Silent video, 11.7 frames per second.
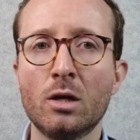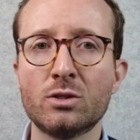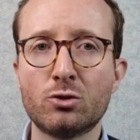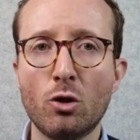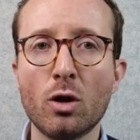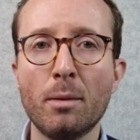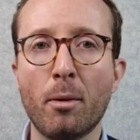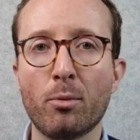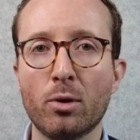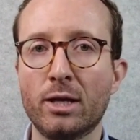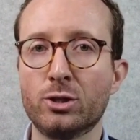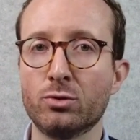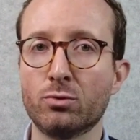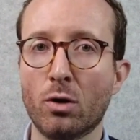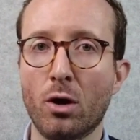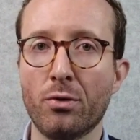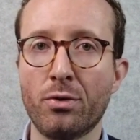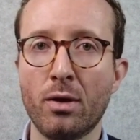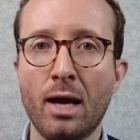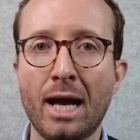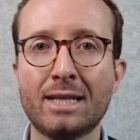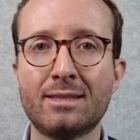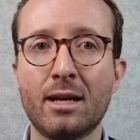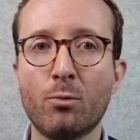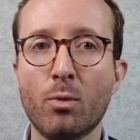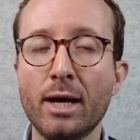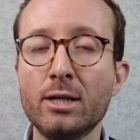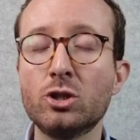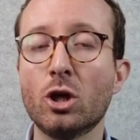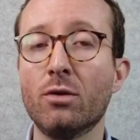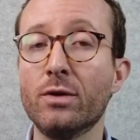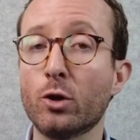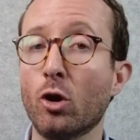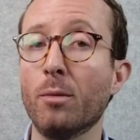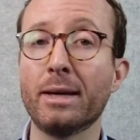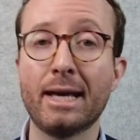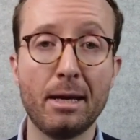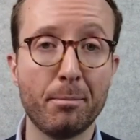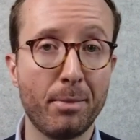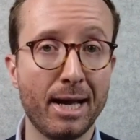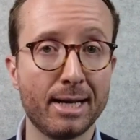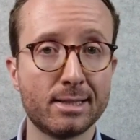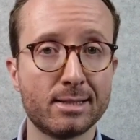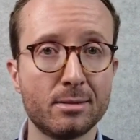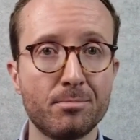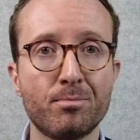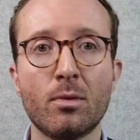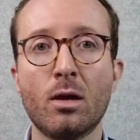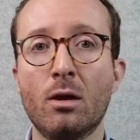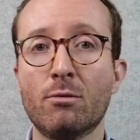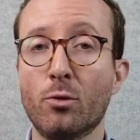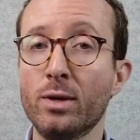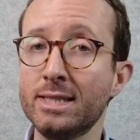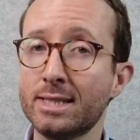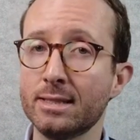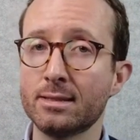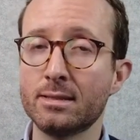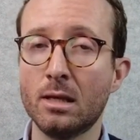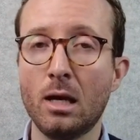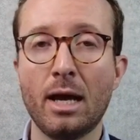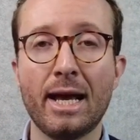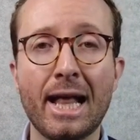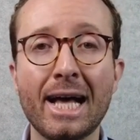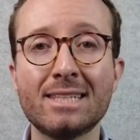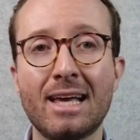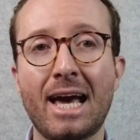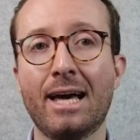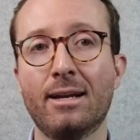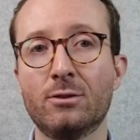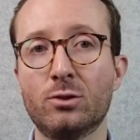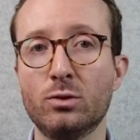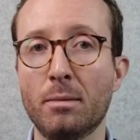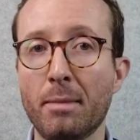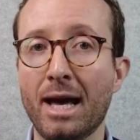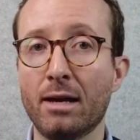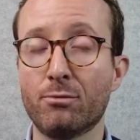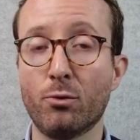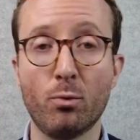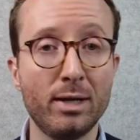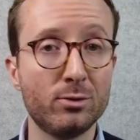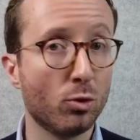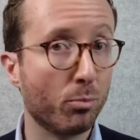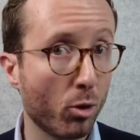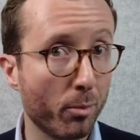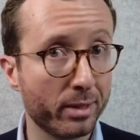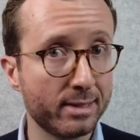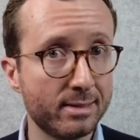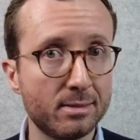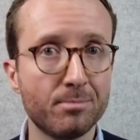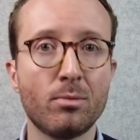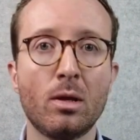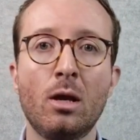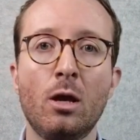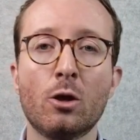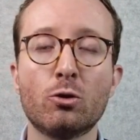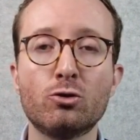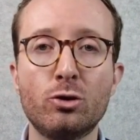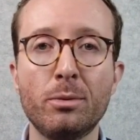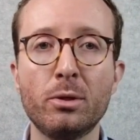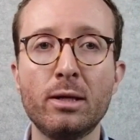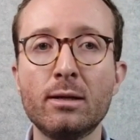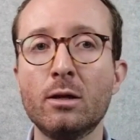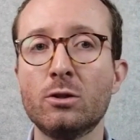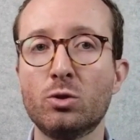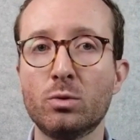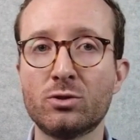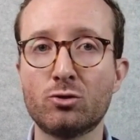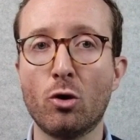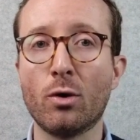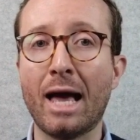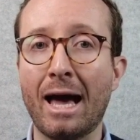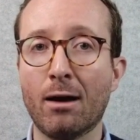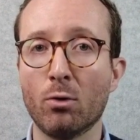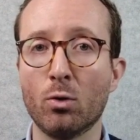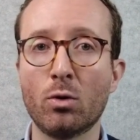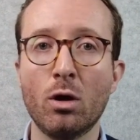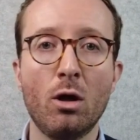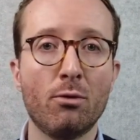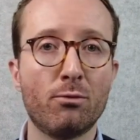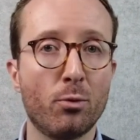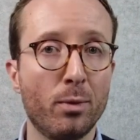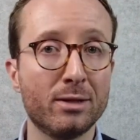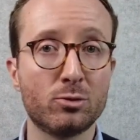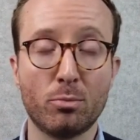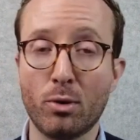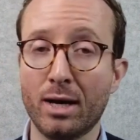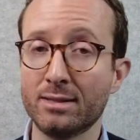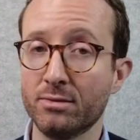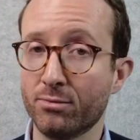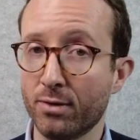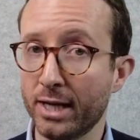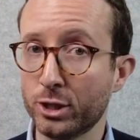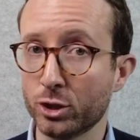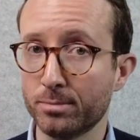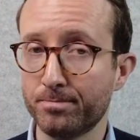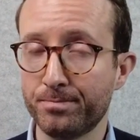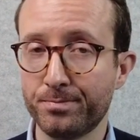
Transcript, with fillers: Stronger population growth has had a range of economic impacts. For instance, it has added to demand for rental properties, contributing to a stronger outlook for rental price inflation.